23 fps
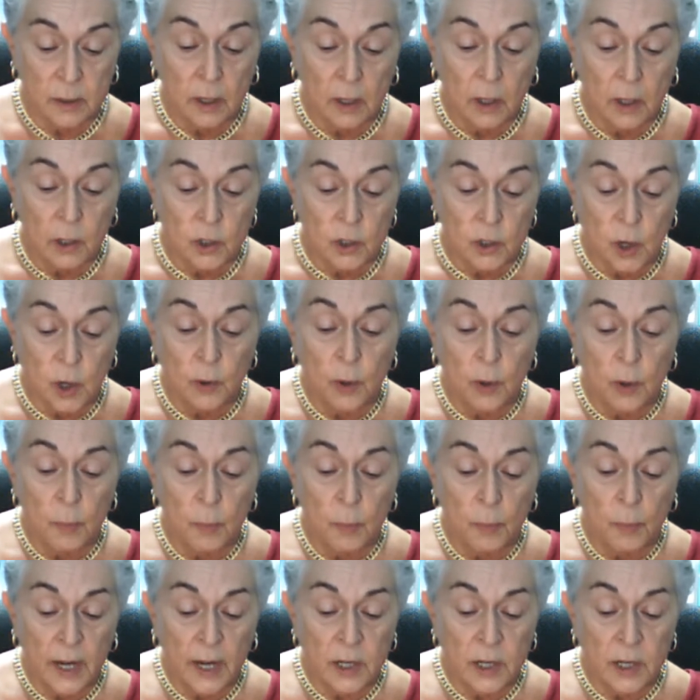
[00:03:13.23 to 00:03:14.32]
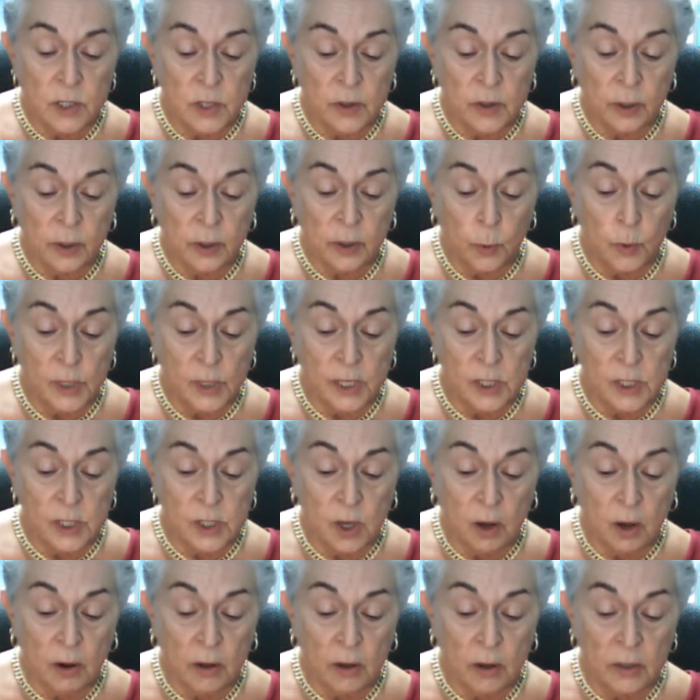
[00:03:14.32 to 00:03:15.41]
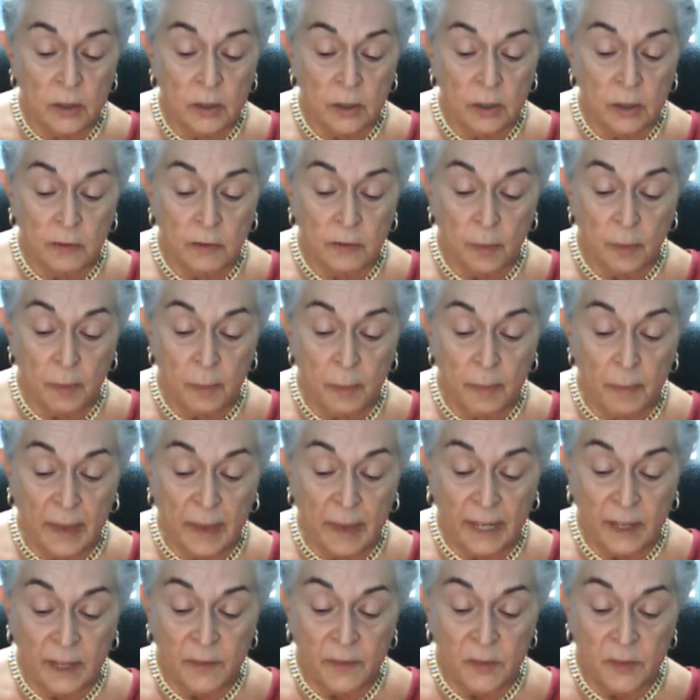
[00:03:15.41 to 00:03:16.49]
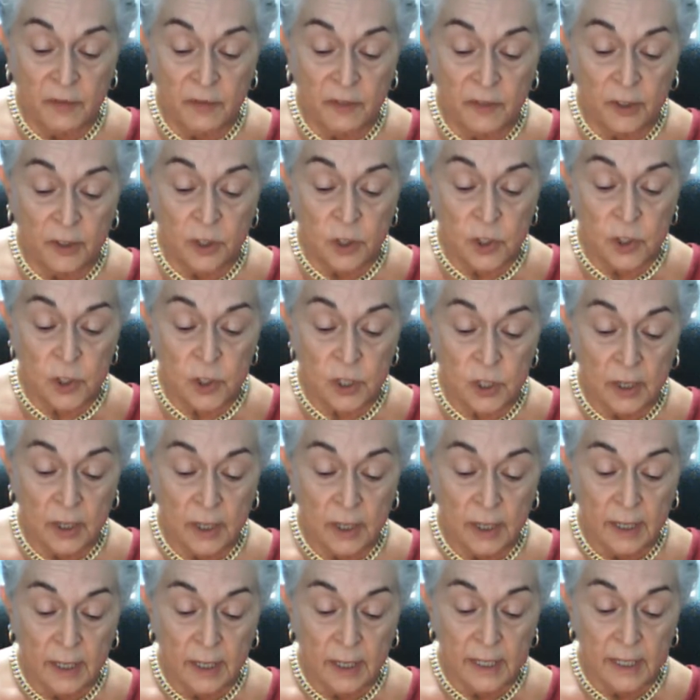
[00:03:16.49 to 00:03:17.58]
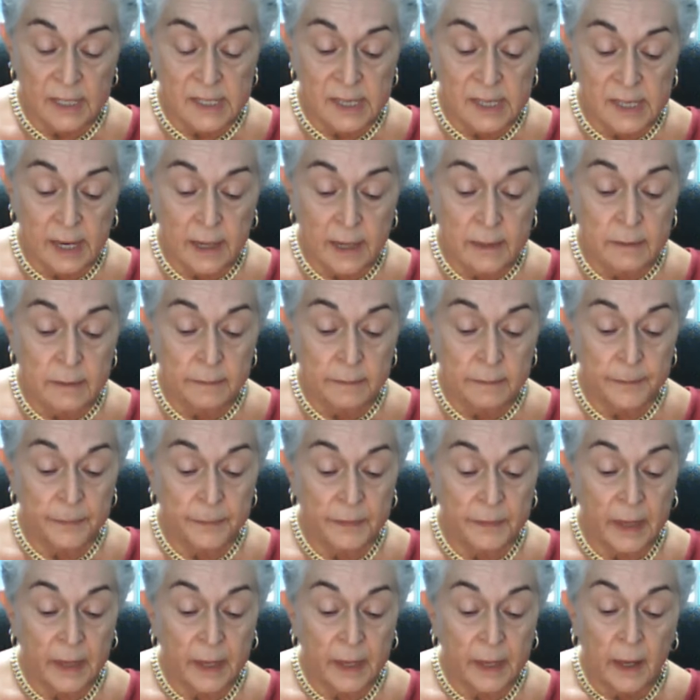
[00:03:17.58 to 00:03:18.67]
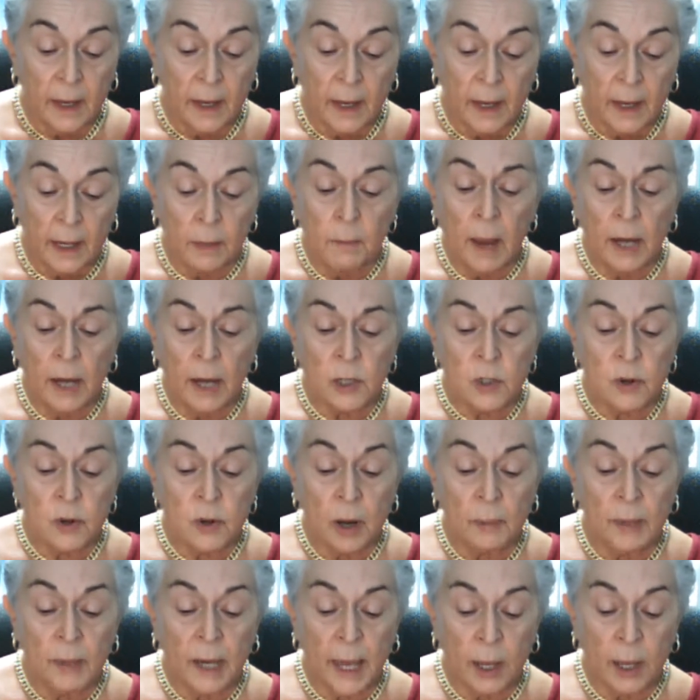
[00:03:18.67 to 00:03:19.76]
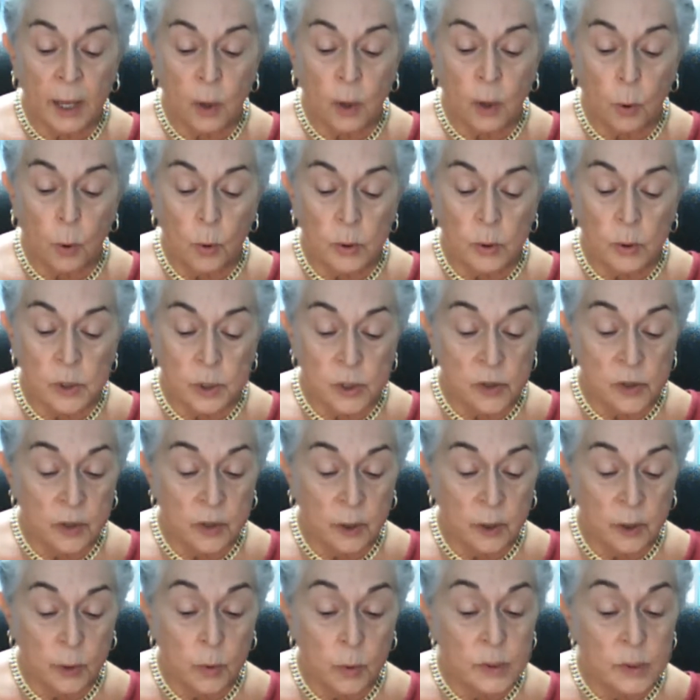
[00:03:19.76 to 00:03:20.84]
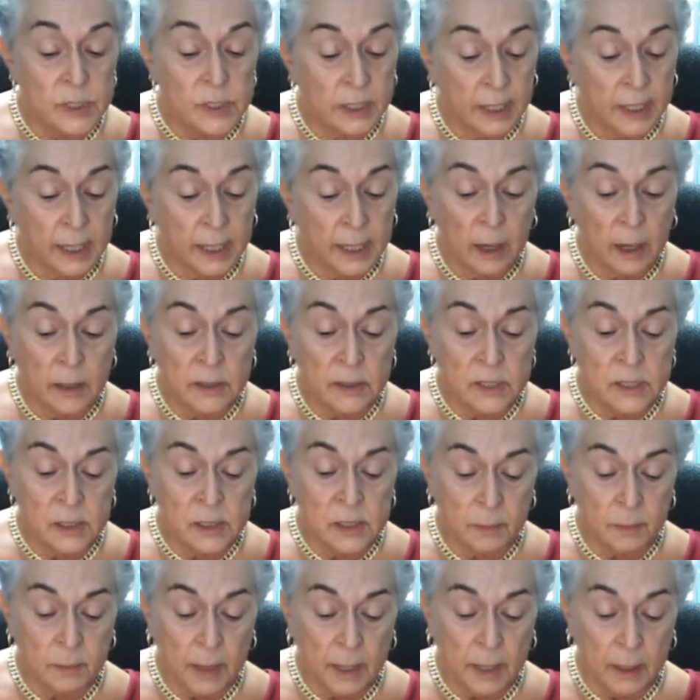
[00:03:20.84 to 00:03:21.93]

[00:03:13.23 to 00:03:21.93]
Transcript: Jonah prayed to the Lord his God from the belly of the fish. He said, "In my trouble I called to the Lord, and he answered me.